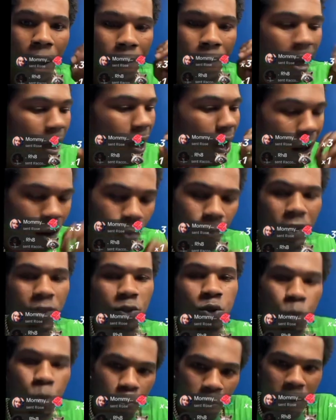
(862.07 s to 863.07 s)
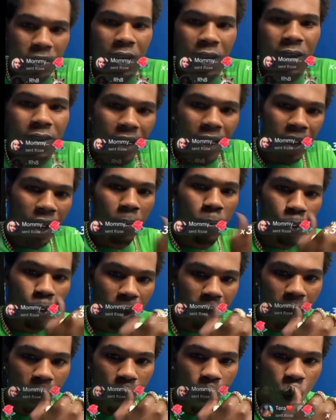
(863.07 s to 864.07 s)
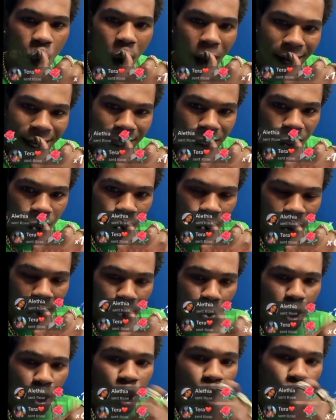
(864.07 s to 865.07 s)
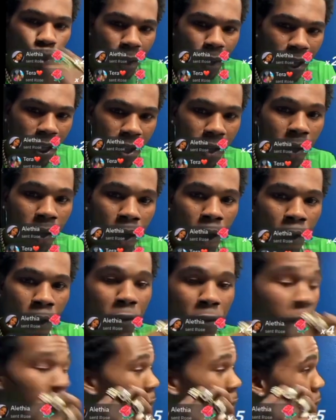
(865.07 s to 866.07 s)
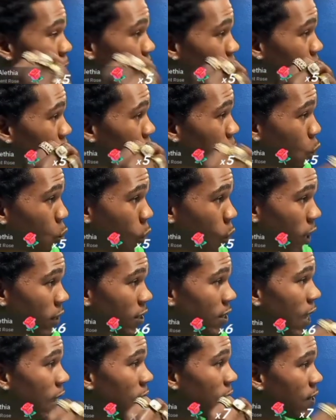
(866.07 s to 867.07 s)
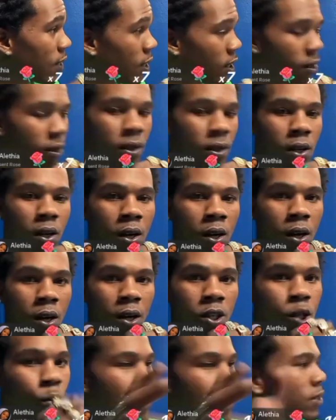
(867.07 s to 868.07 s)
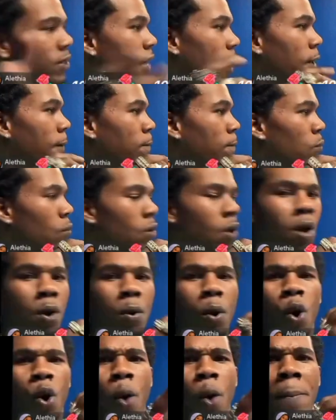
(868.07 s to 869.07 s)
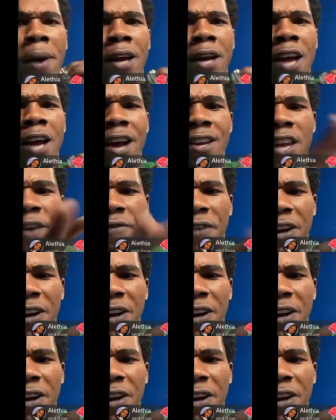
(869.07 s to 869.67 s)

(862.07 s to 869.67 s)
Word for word: I mean, always look on her dog. I wonder why she do it, but she do it for viewers and thing. She will say, oh, me and I